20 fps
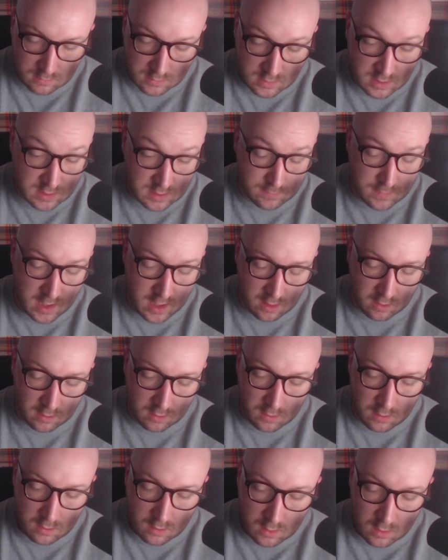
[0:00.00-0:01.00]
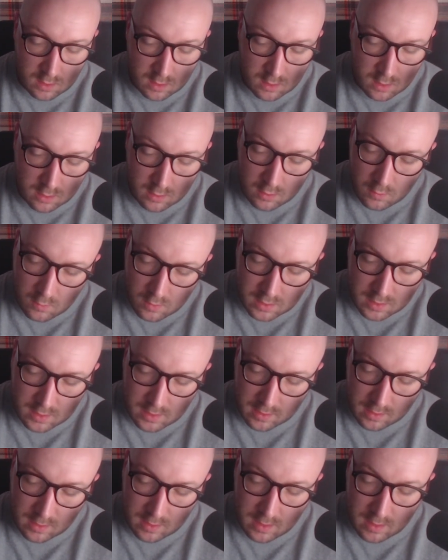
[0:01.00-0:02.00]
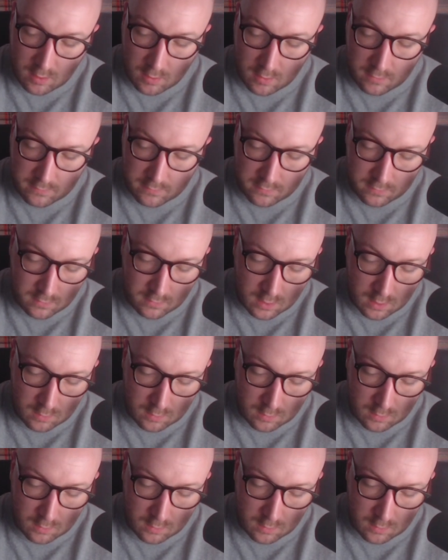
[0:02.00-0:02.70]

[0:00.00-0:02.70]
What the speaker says: Doesn't matter, though. No one can get off